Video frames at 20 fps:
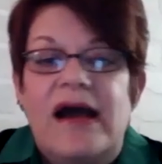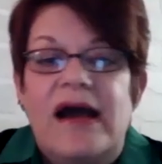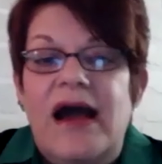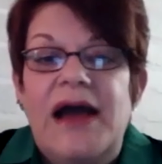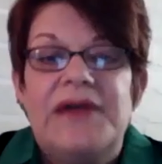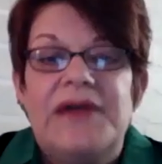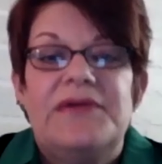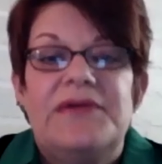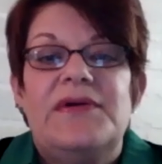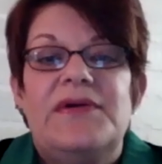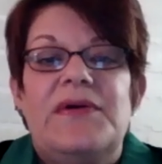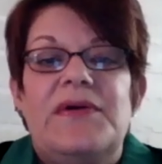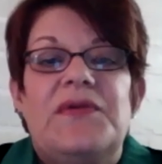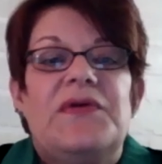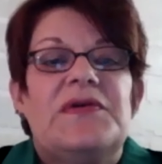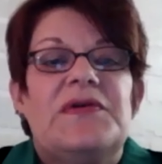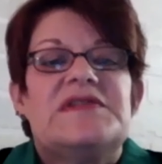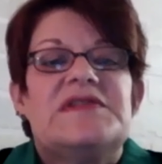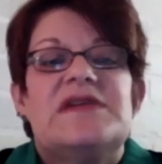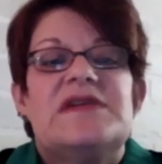I don't know,
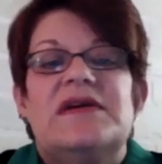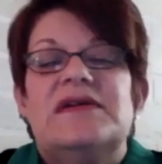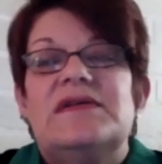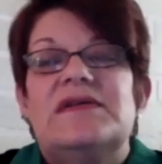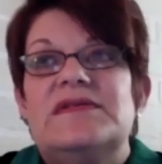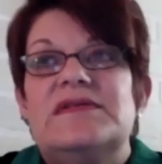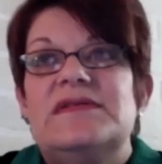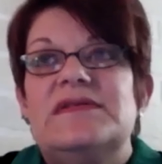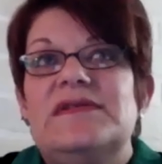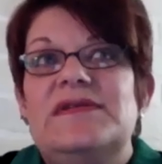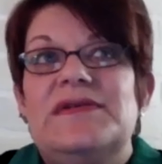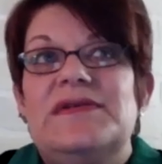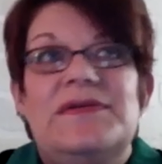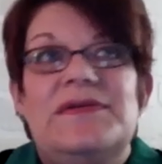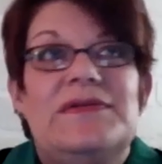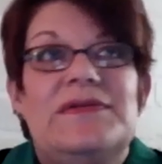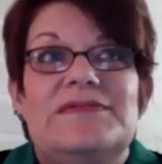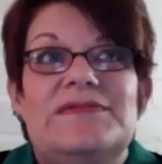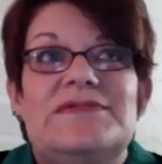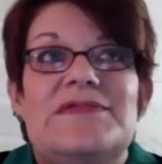
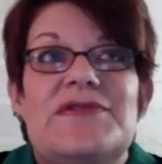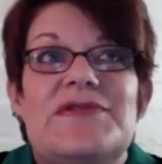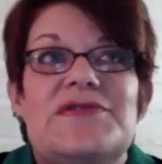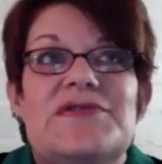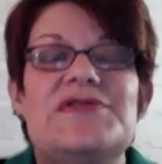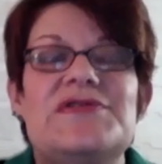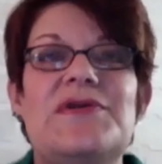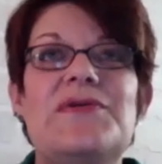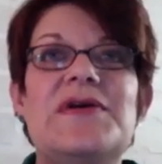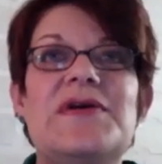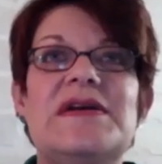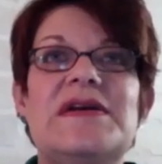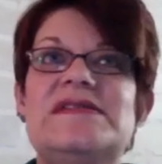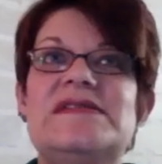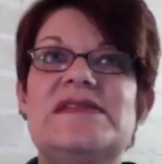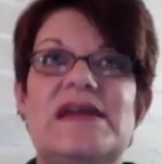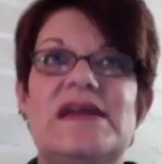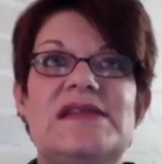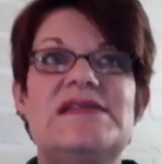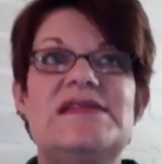there's no
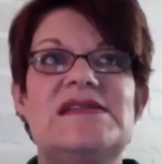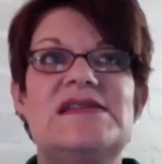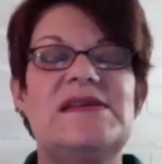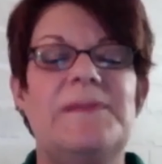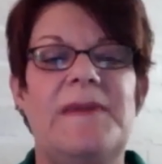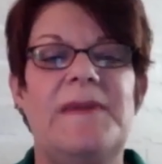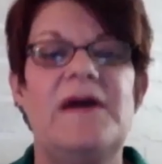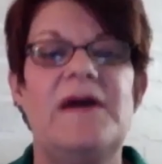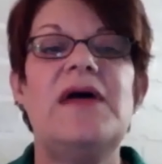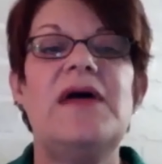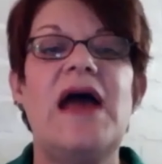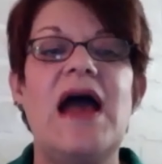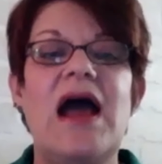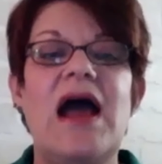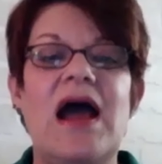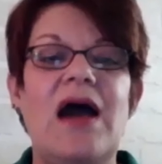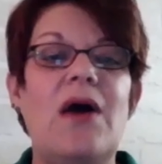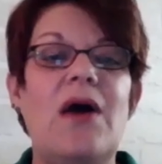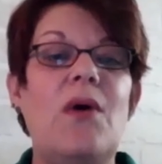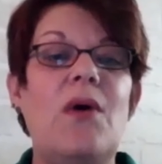consensus about
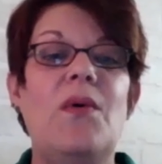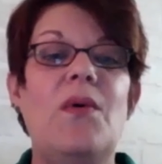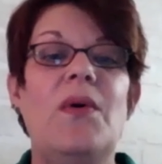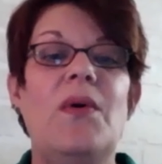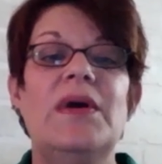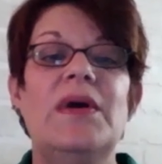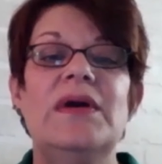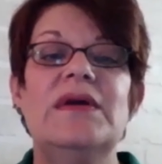how